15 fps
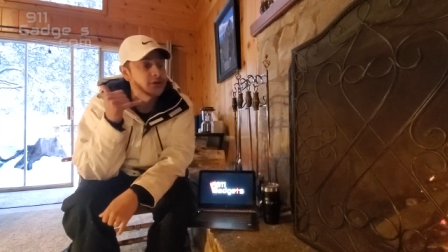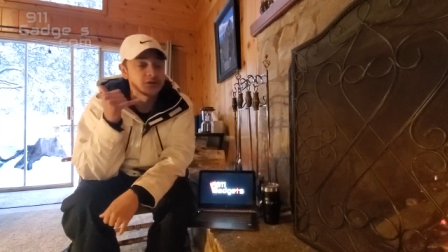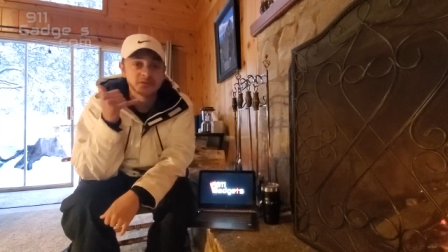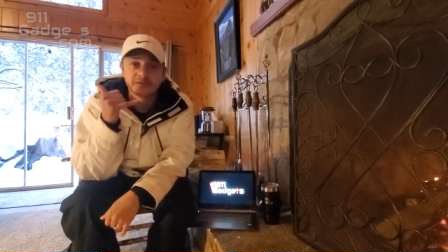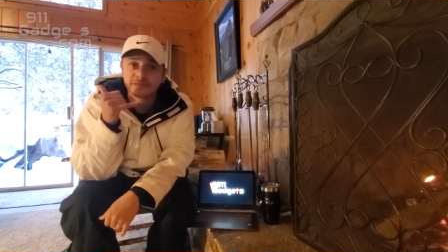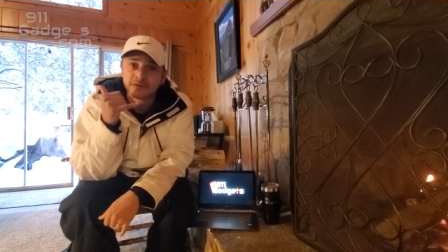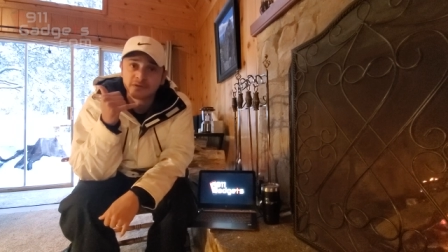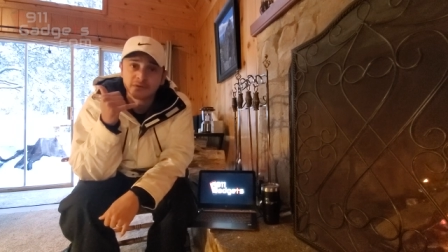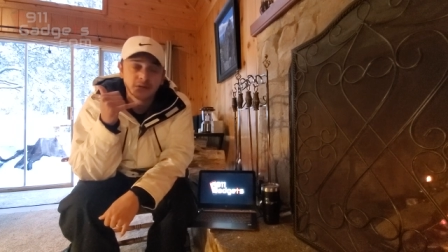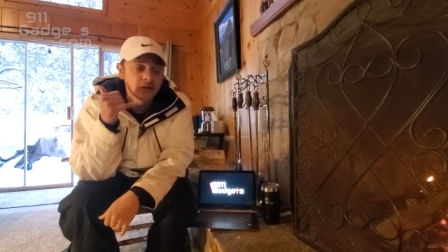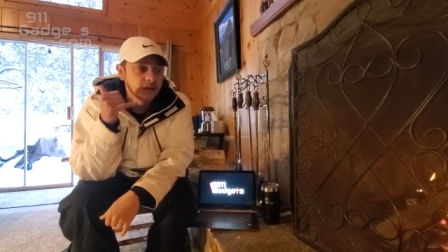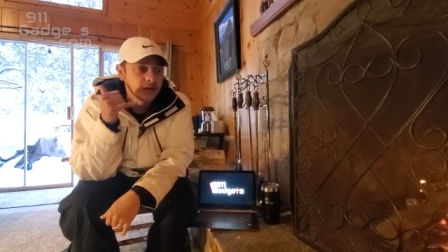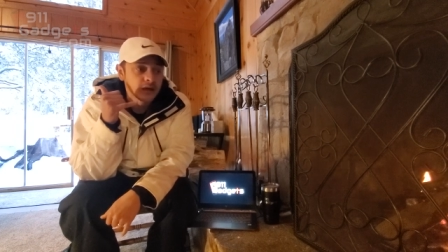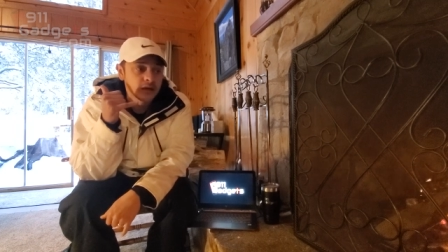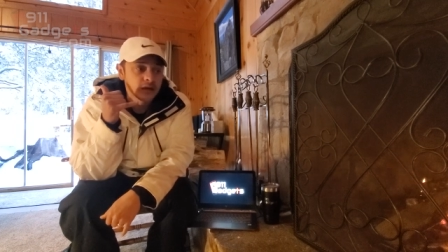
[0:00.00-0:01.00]

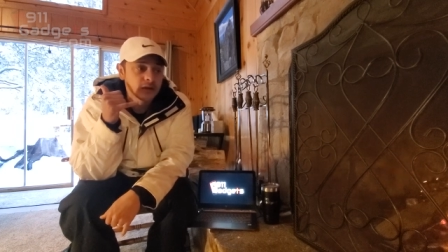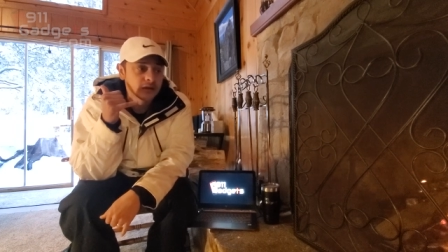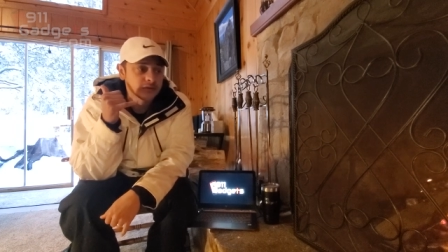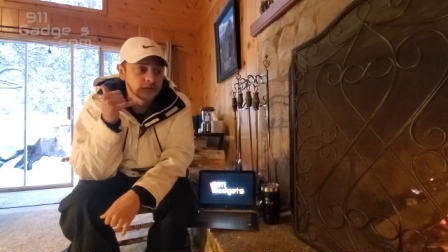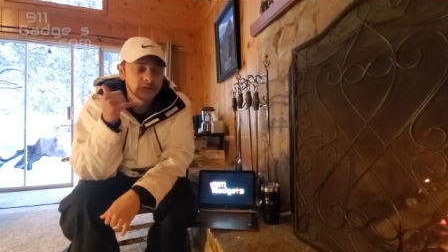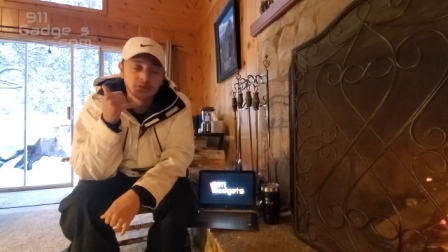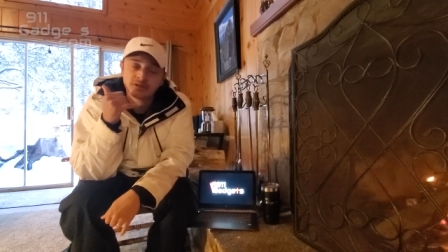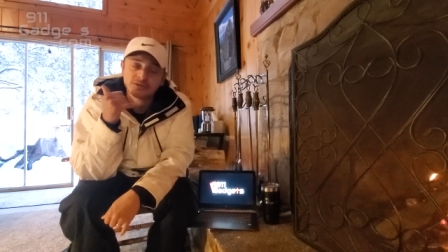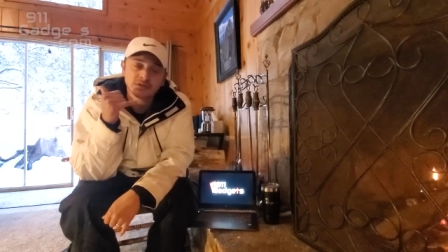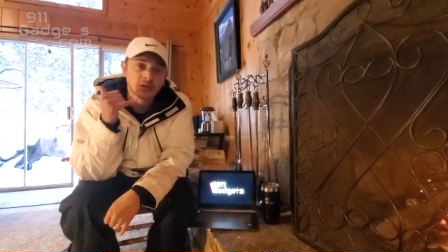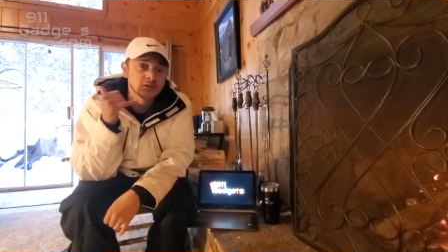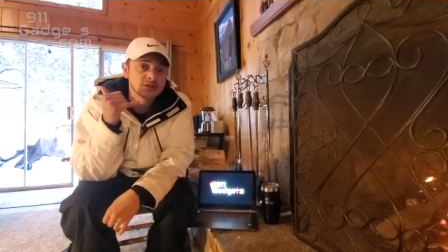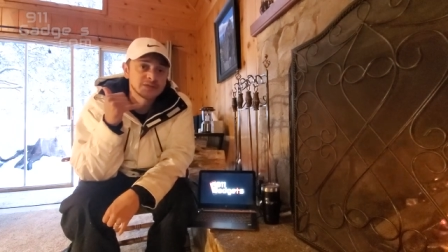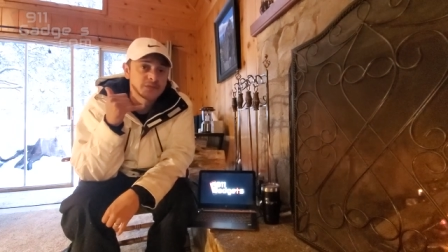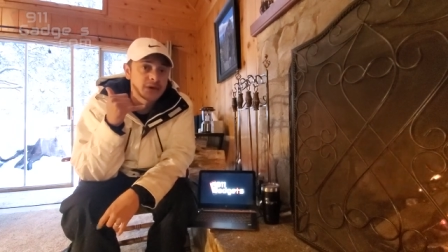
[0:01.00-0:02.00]
hundred
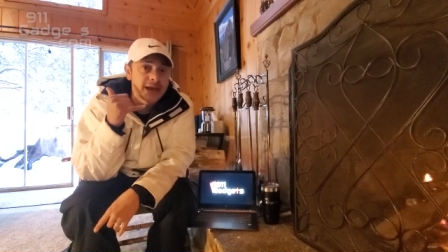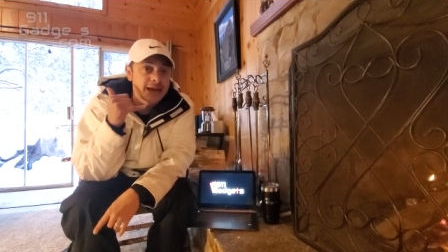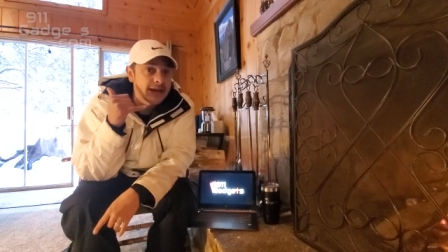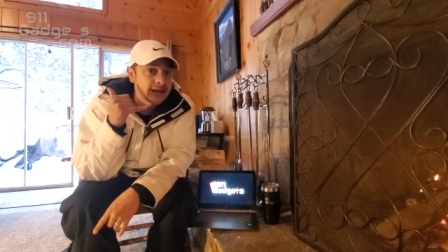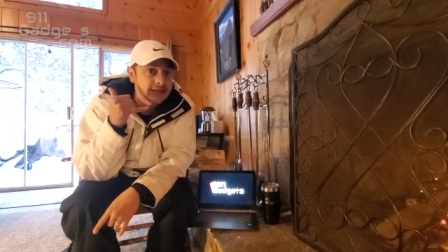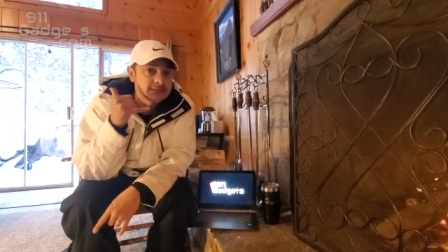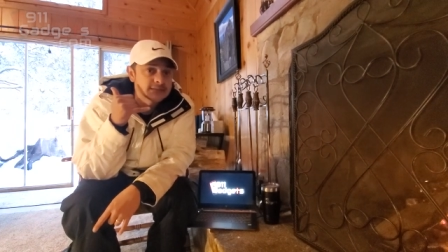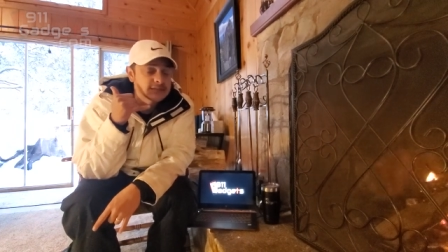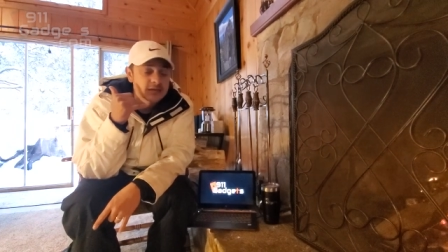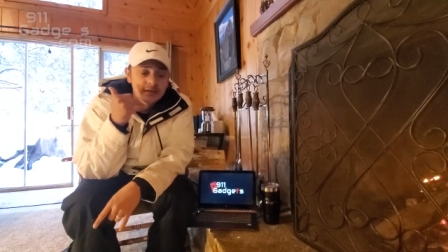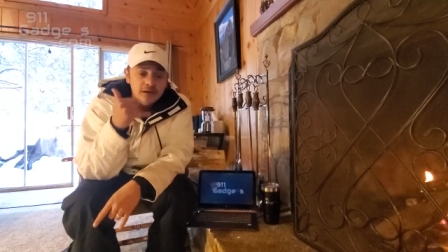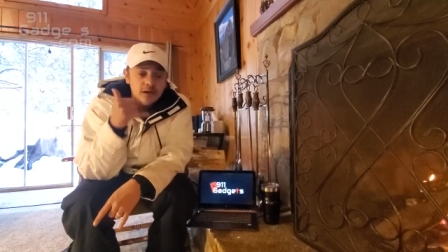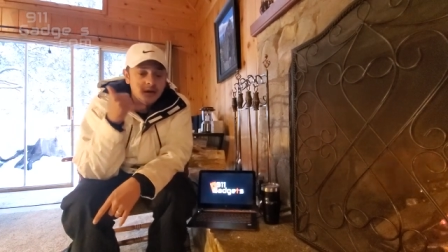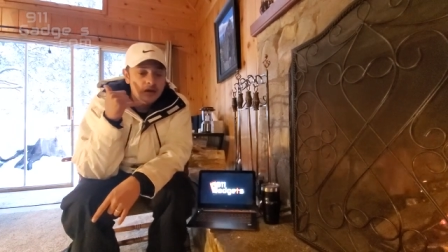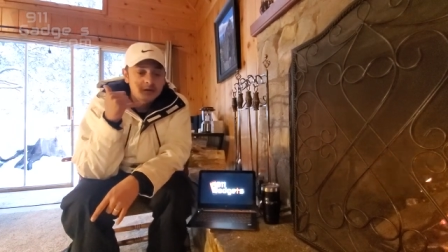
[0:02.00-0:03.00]
dollars for ads.
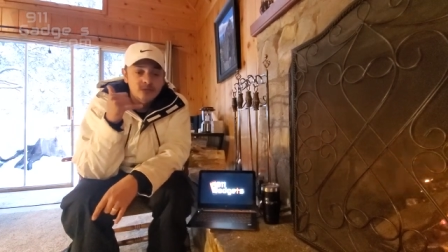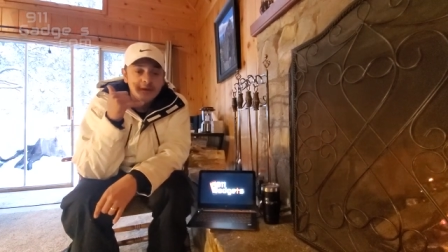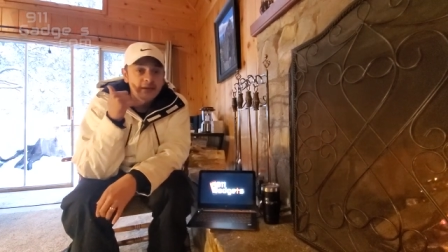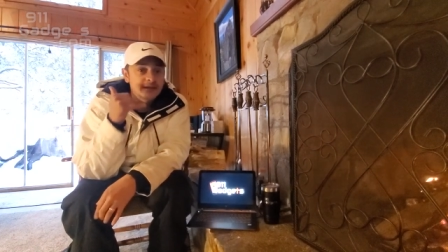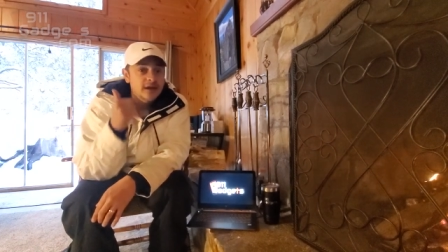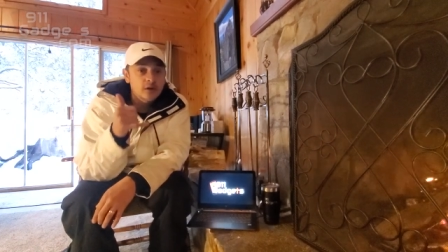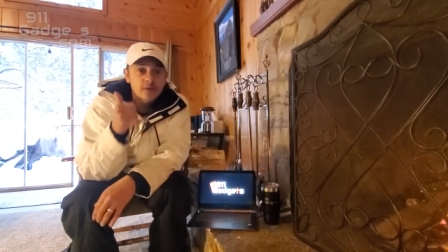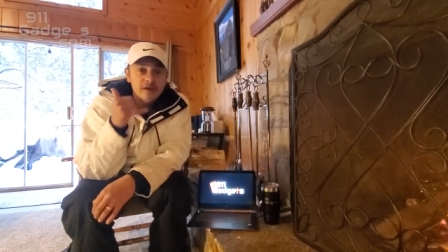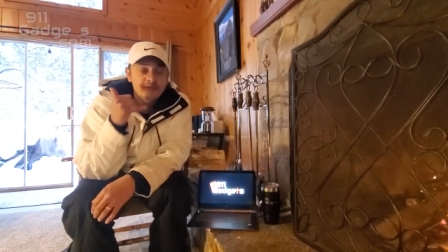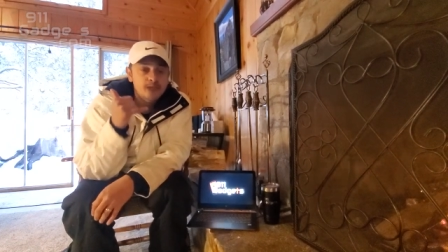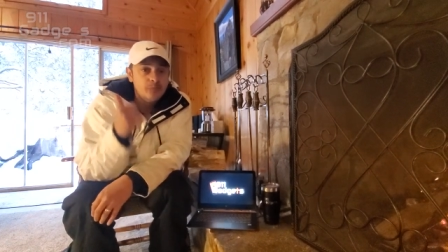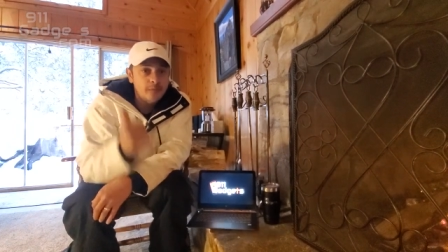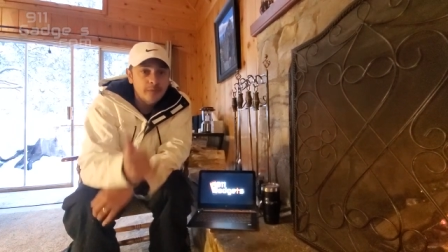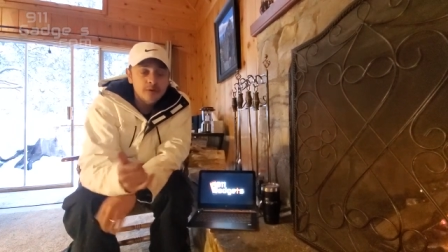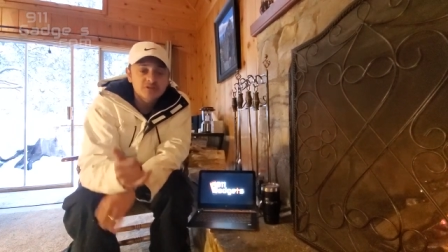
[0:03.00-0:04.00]
Uh, right now we have a
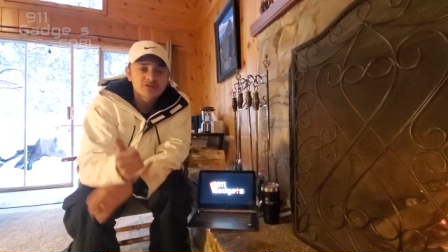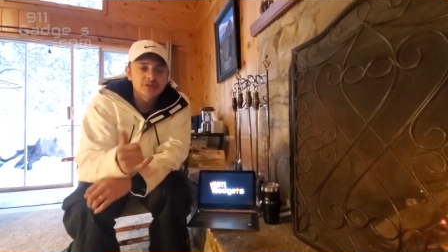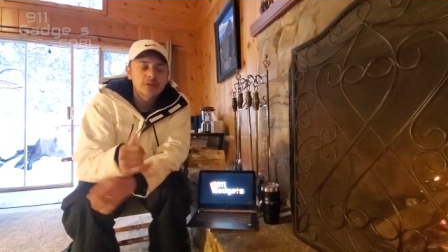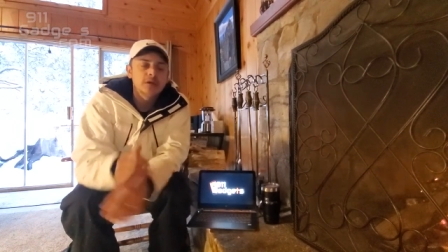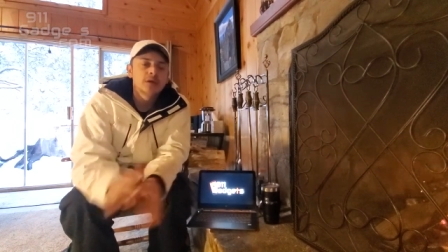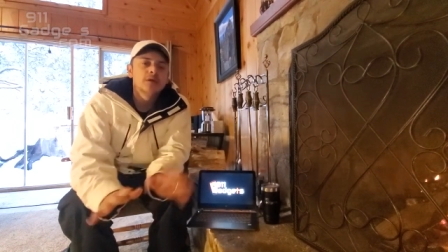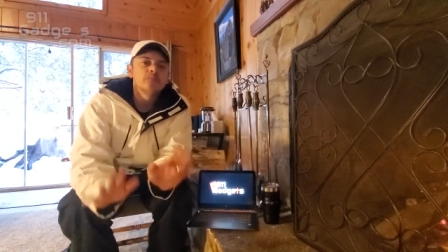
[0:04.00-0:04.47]
promotion.